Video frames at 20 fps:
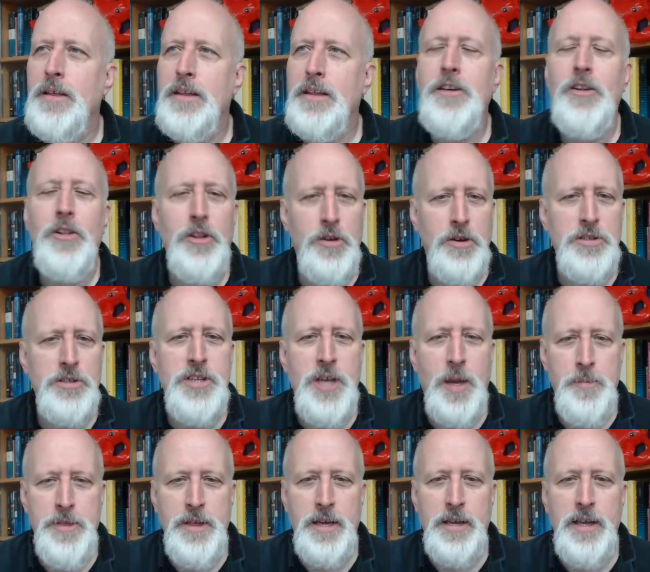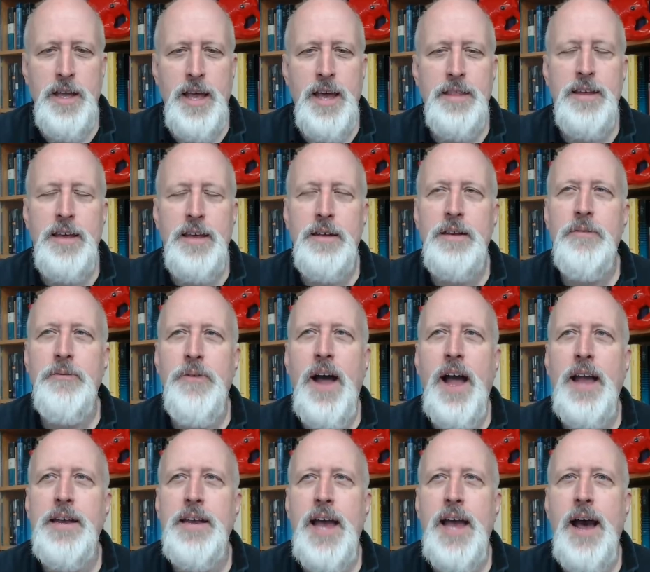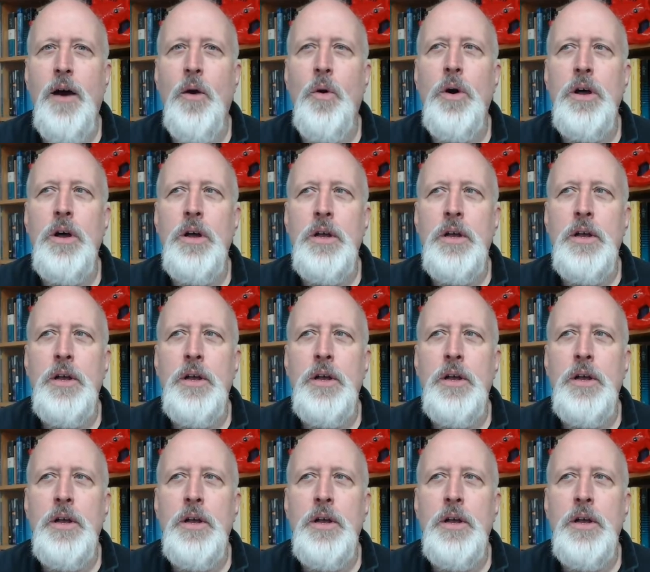You'll learn something. And then find out